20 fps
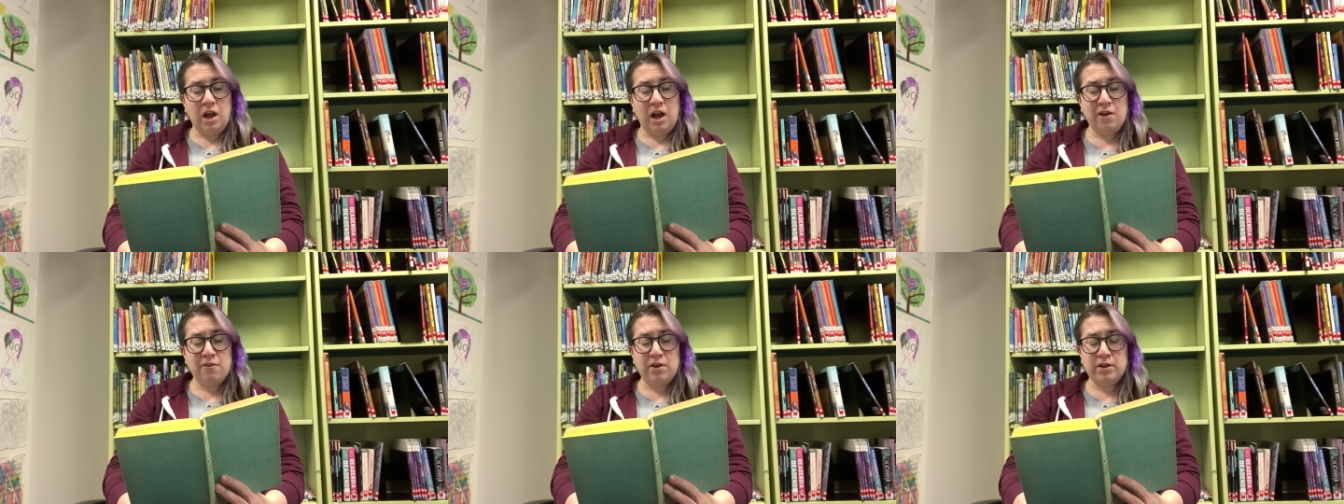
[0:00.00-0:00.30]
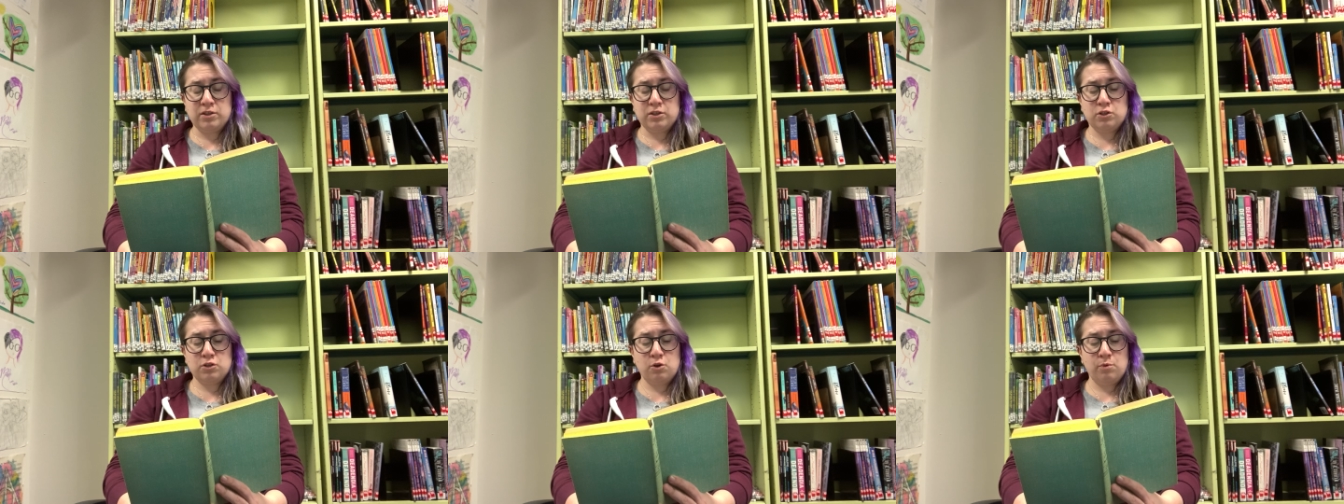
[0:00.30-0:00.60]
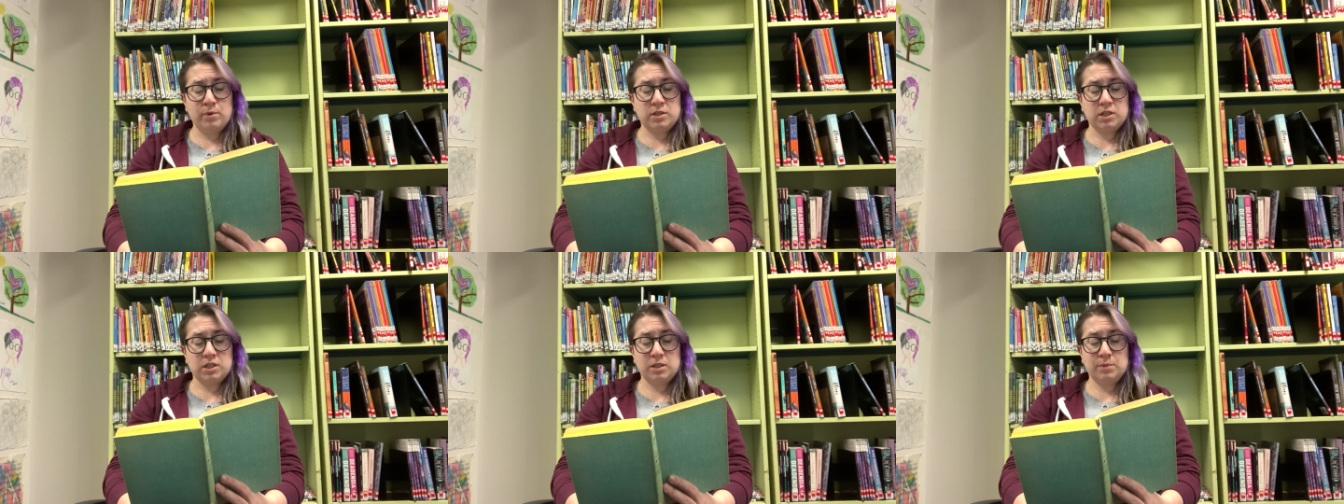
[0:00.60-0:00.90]
I've had so
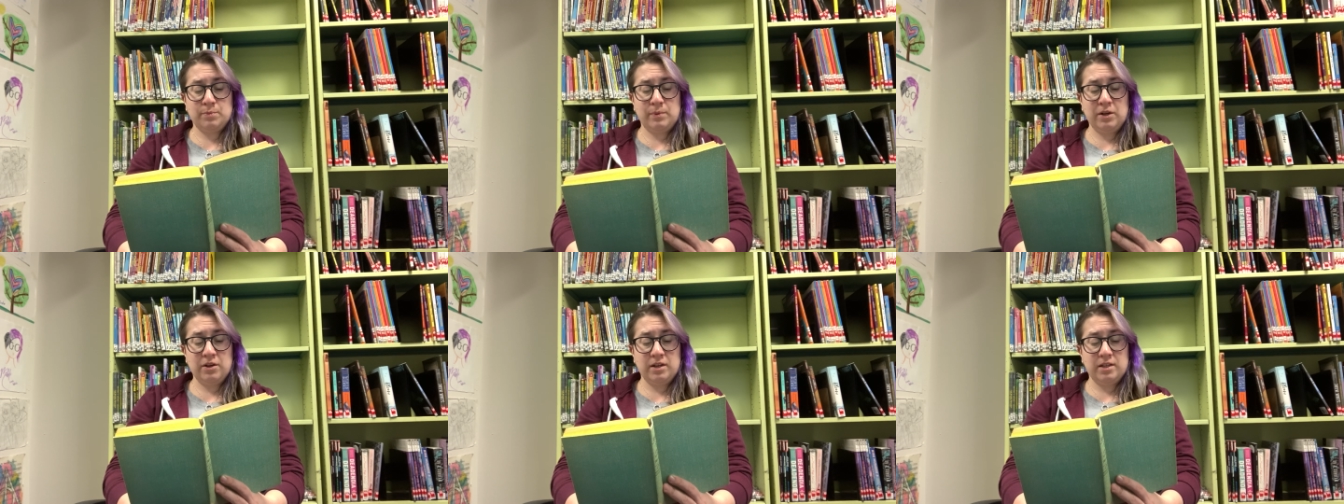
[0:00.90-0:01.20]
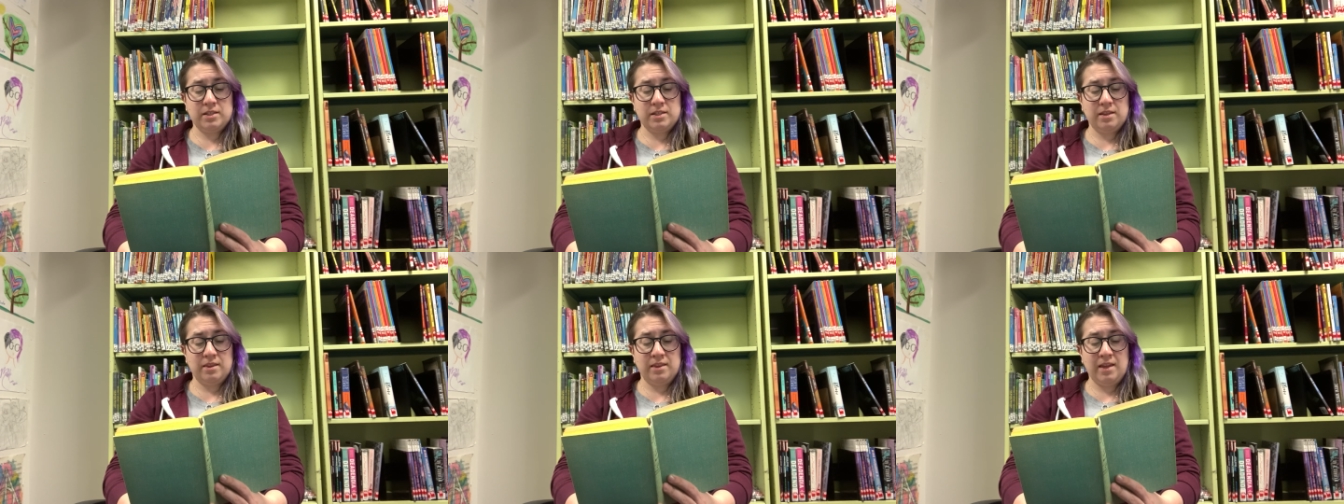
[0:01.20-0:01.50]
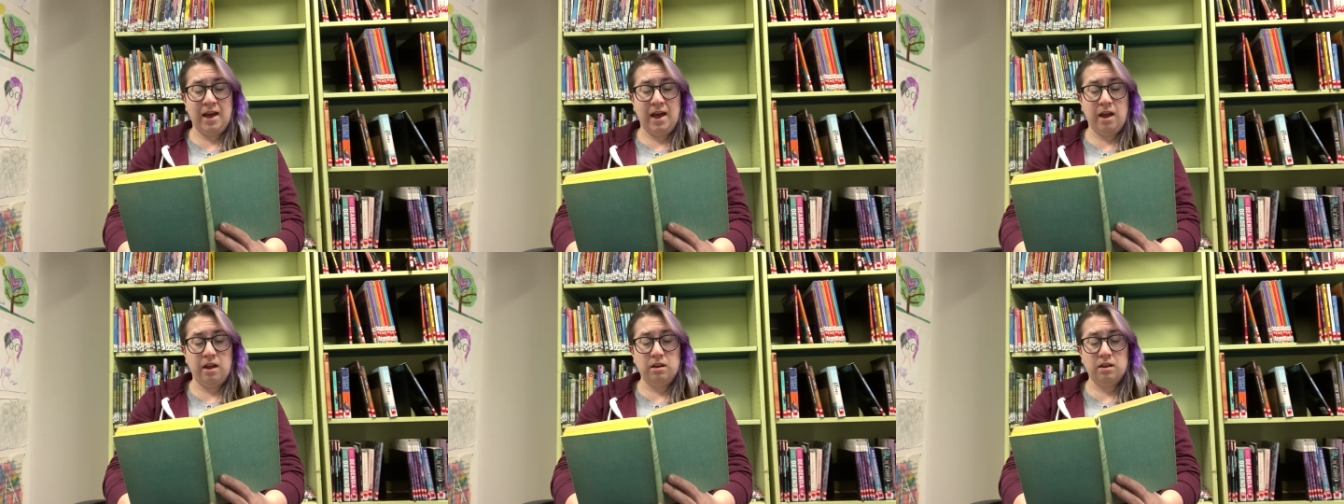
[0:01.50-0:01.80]
much experience at
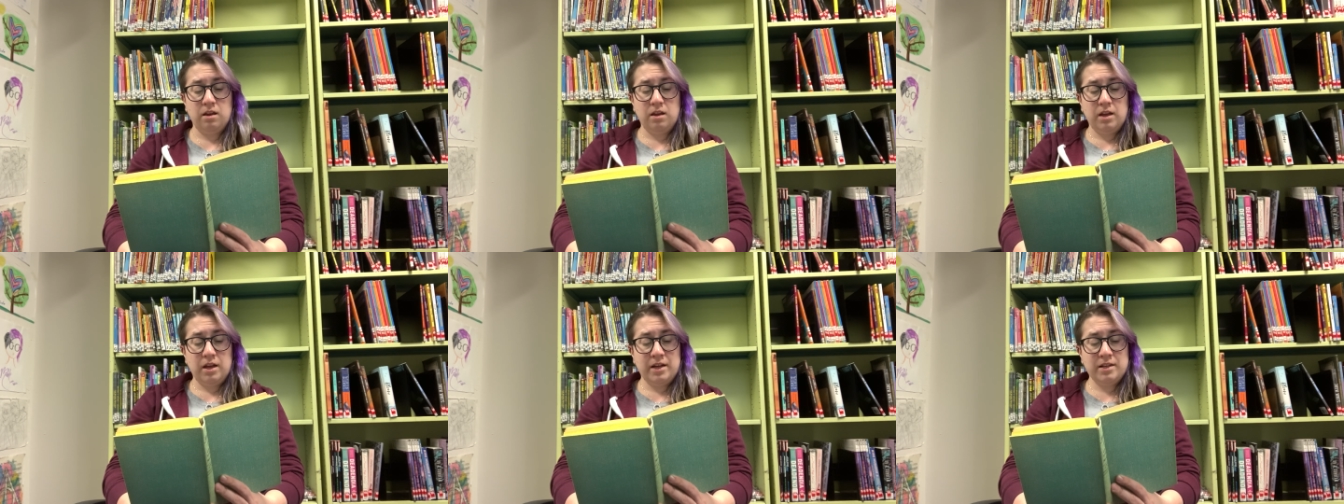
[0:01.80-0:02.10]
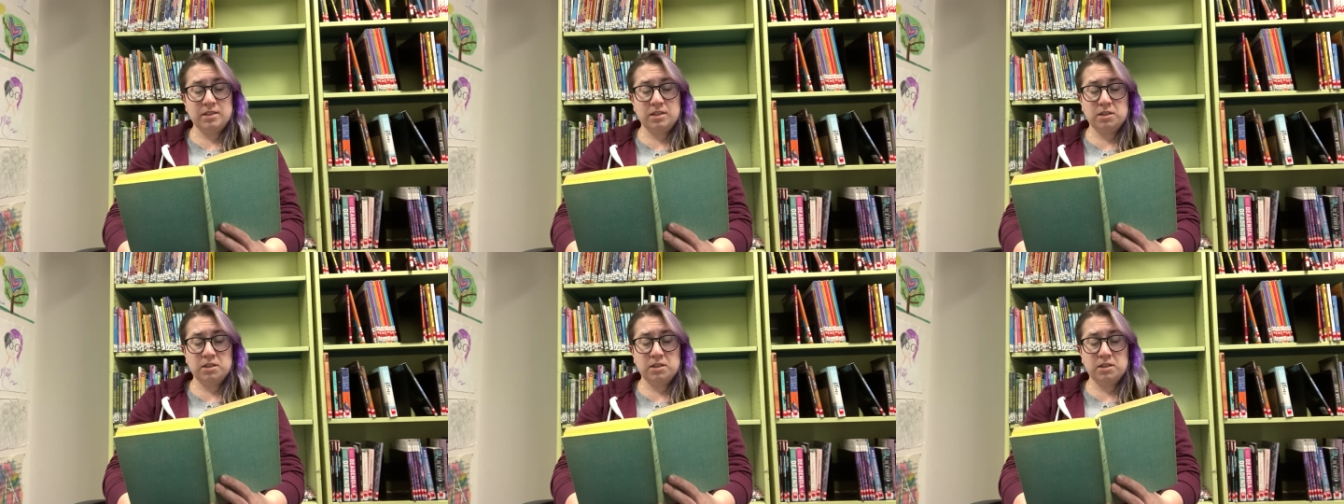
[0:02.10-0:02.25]
that. It's